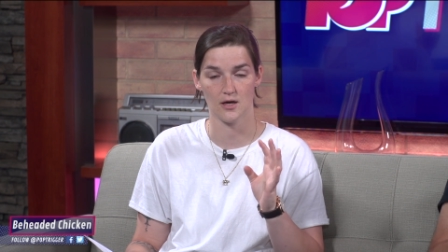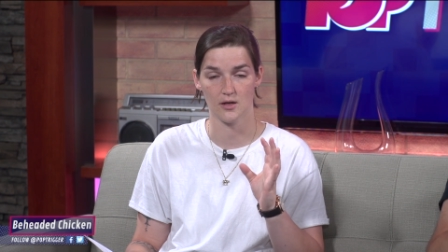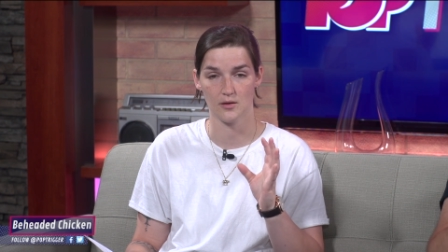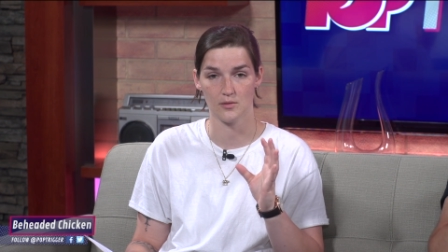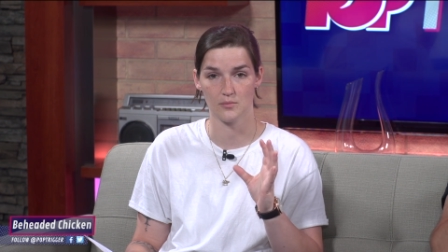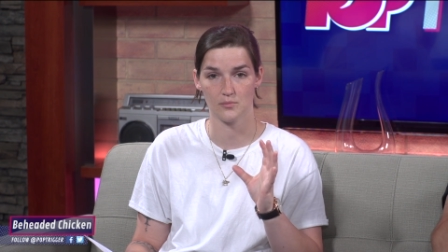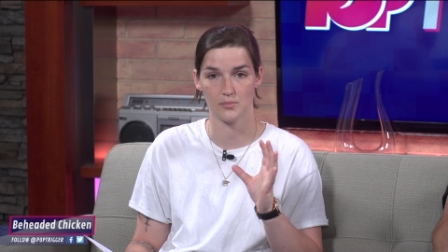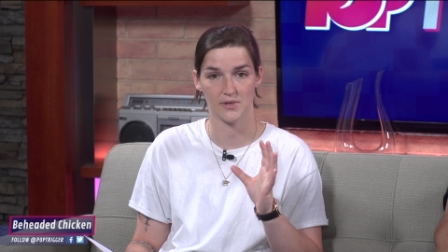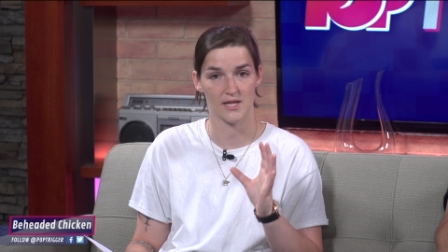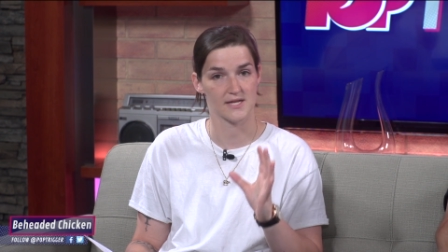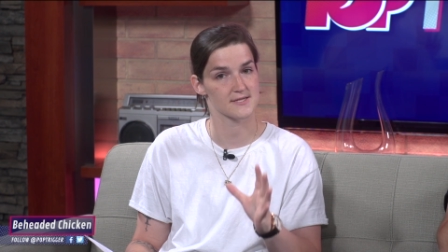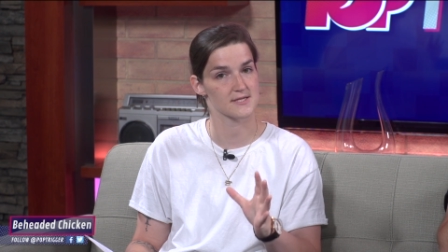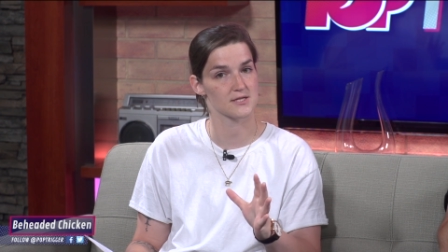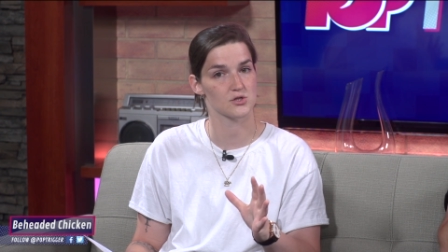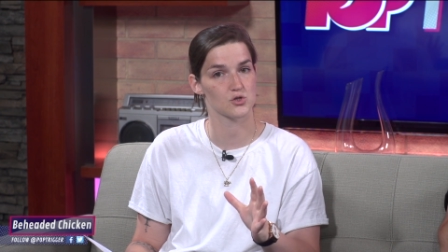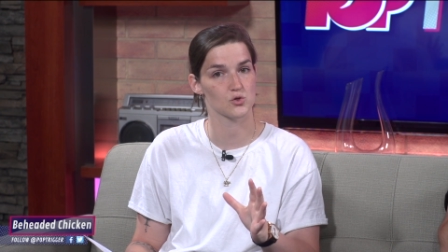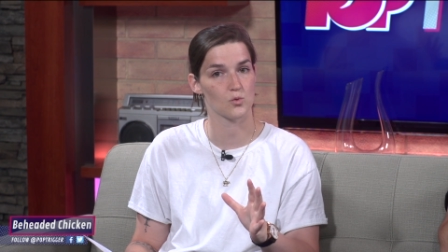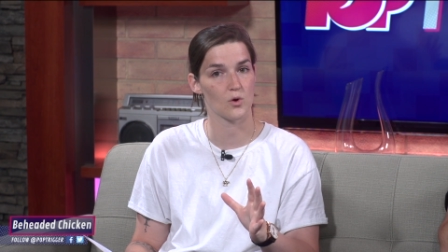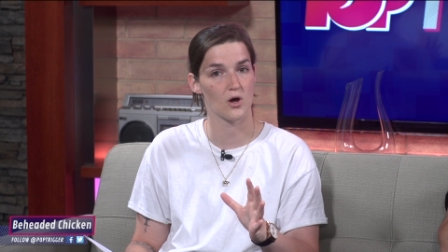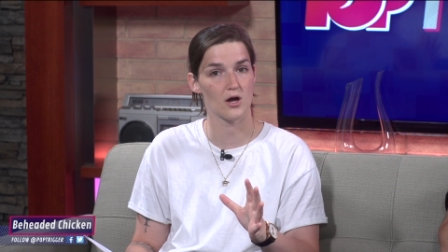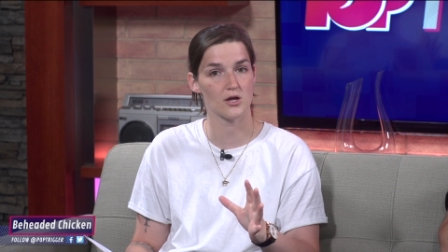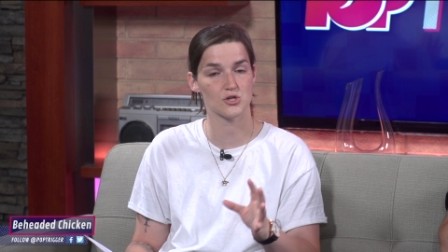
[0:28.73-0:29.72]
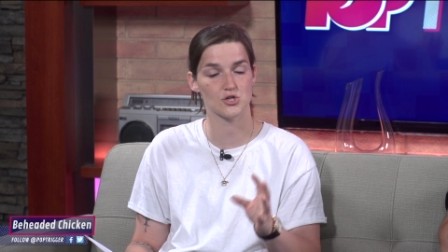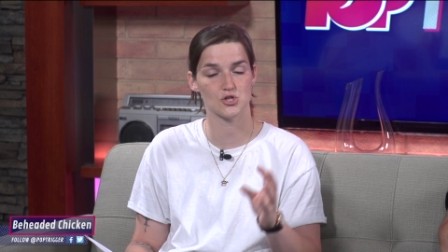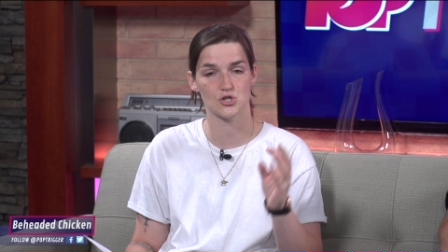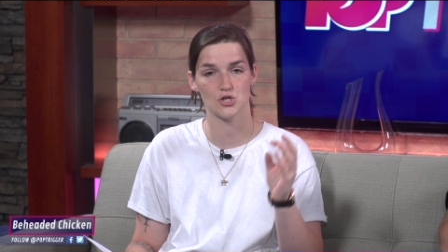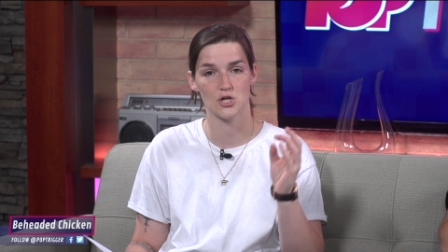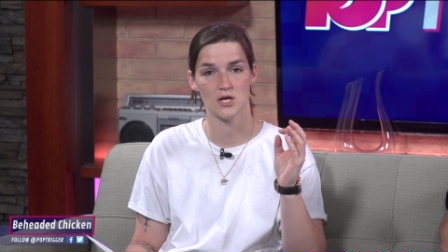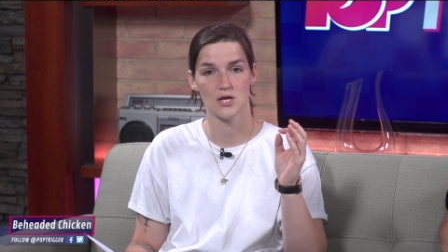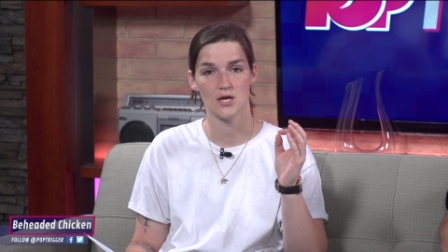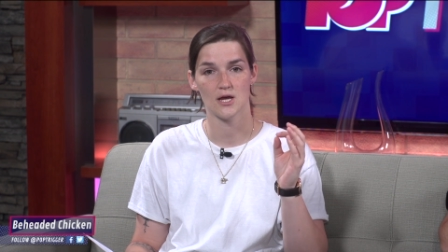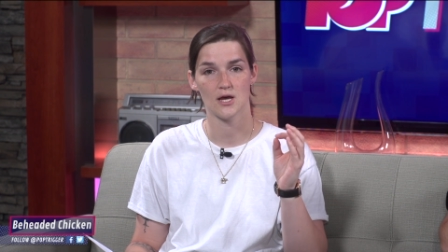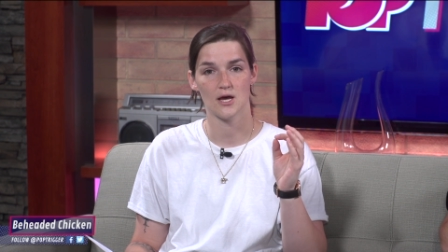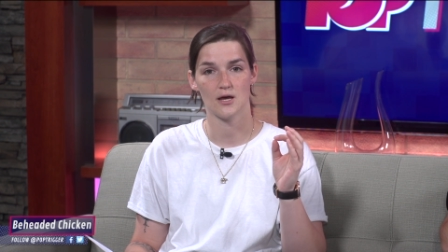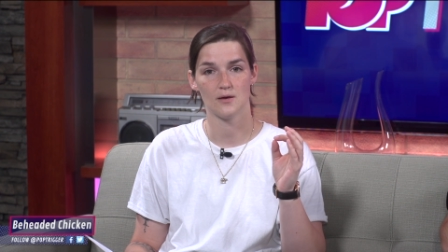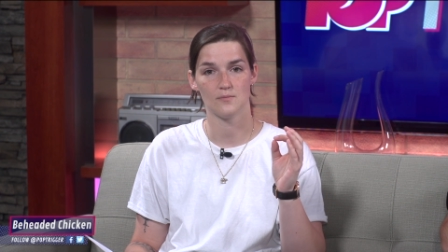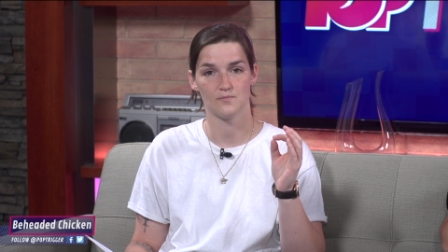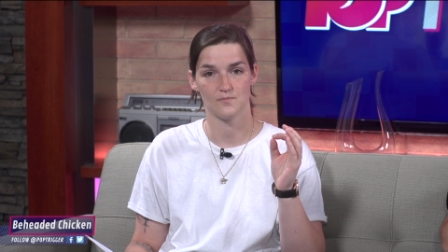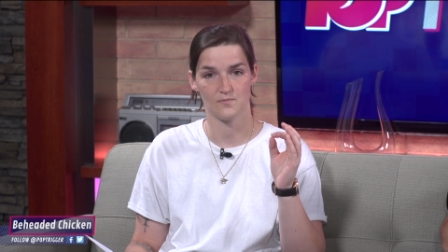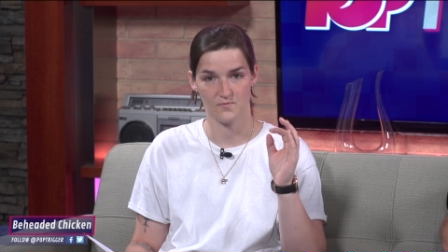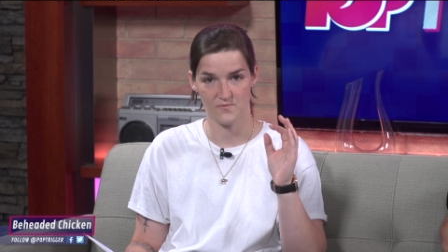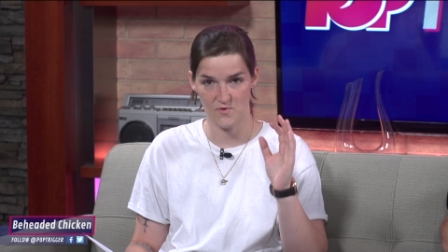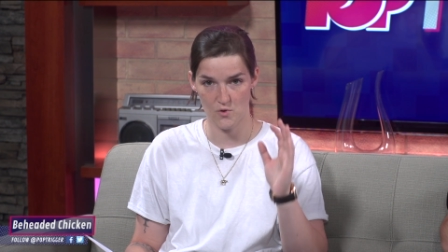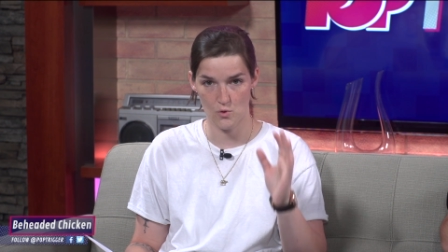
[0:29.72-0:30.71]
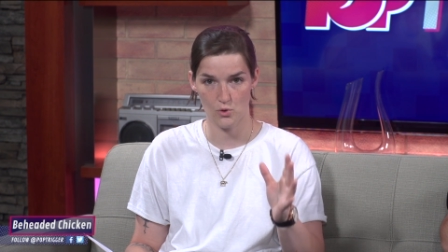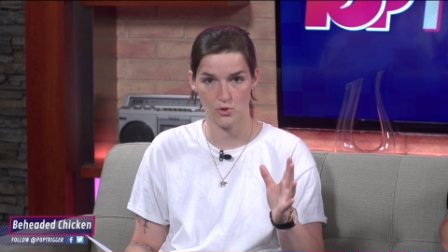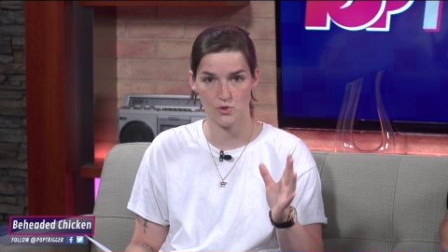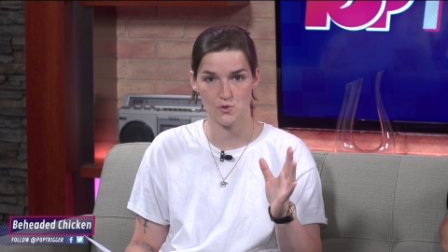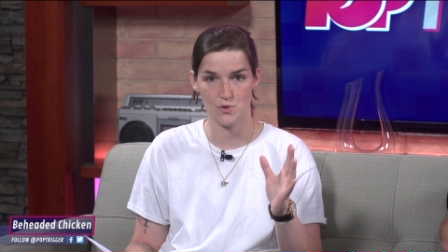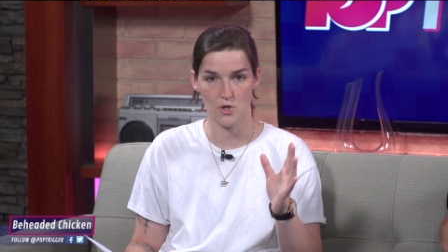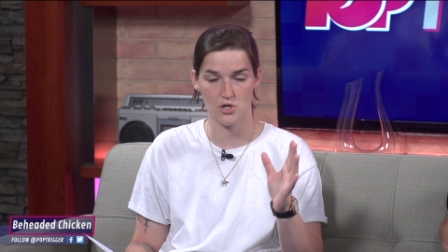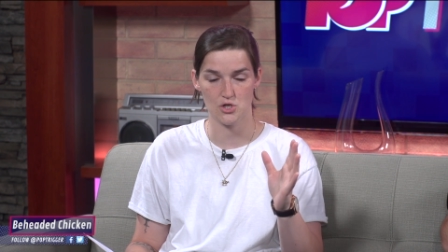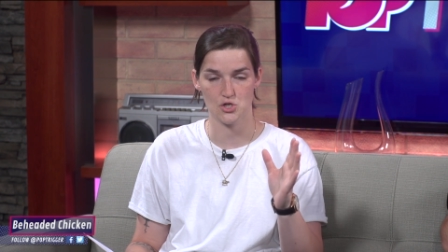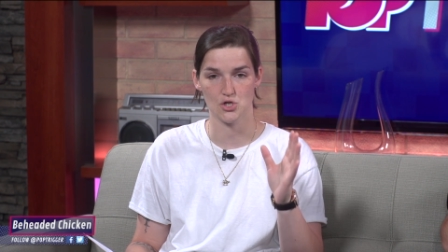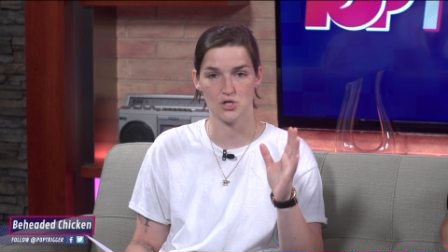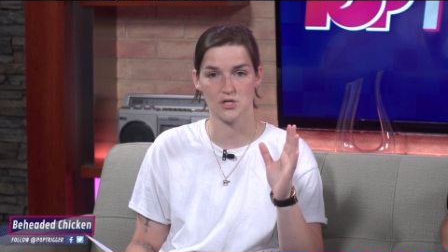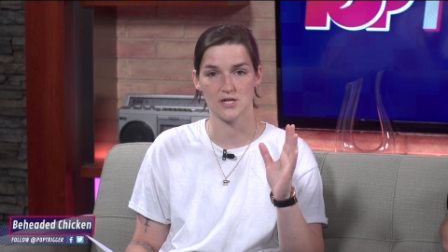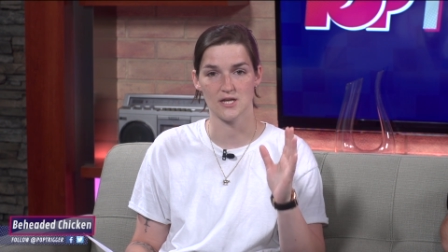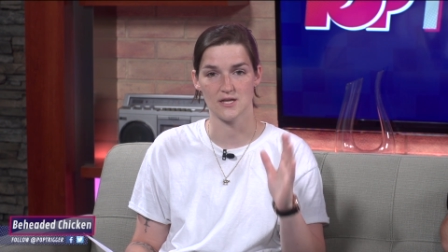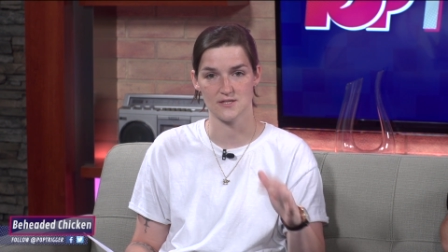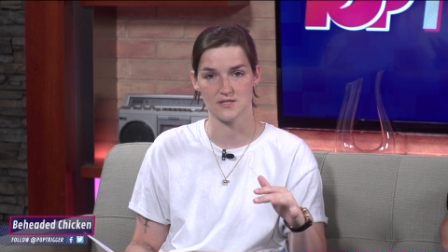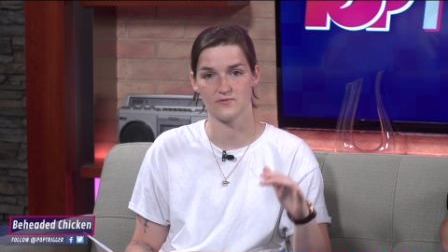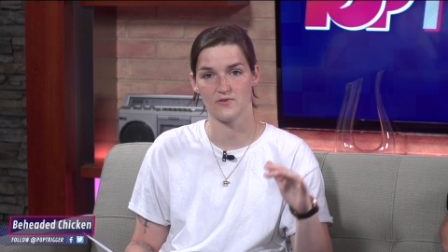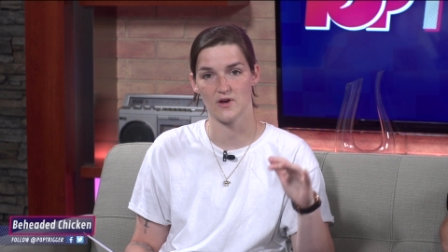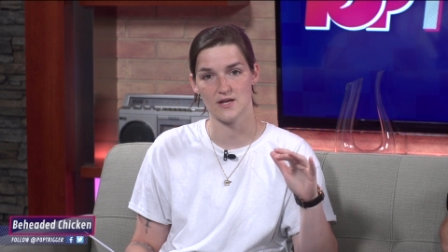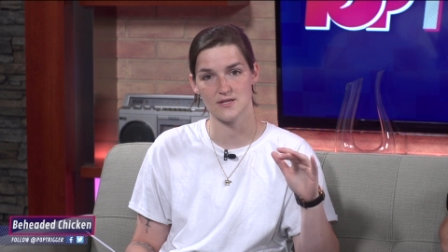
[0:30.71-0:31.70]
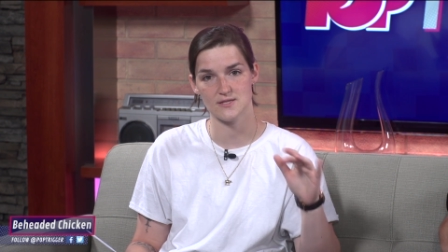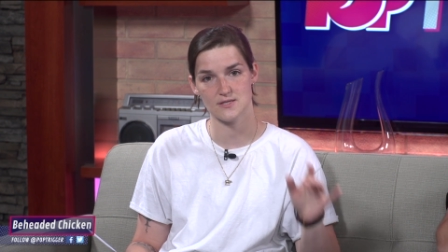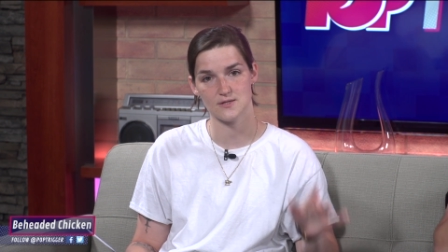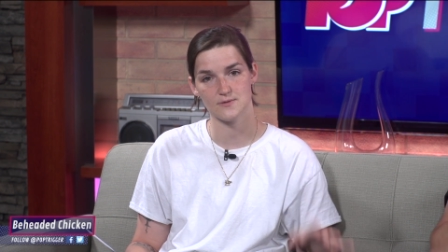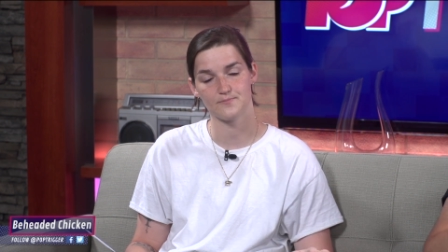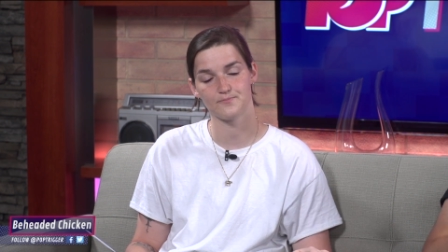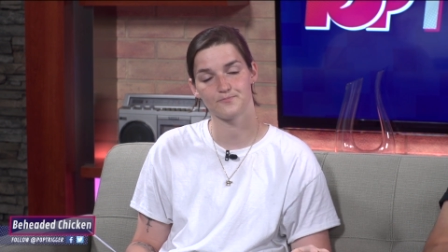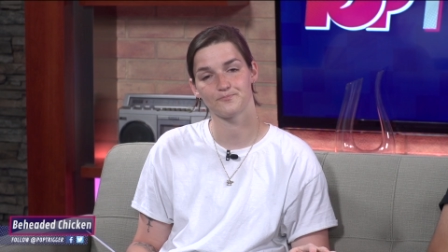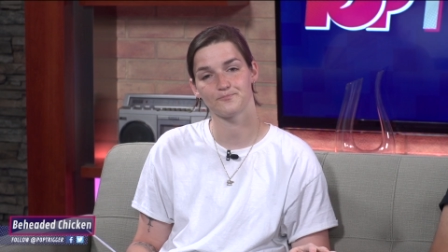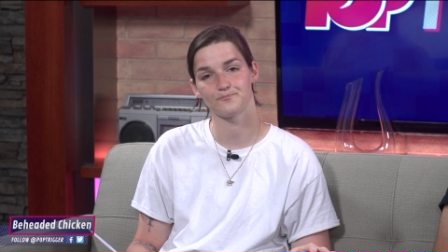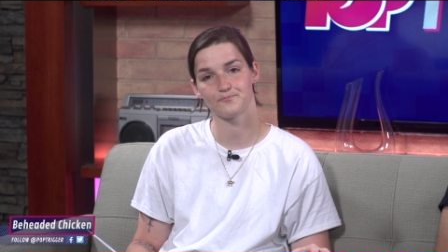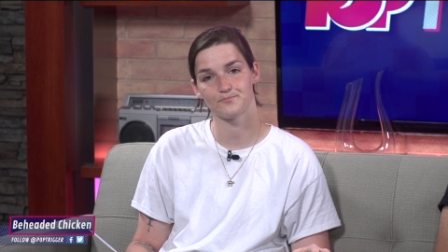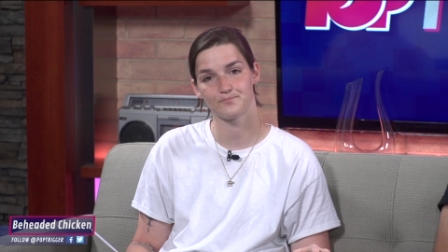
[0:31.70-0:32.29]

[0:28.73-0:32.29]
unpleasant to watch. Viewer discretion is advised.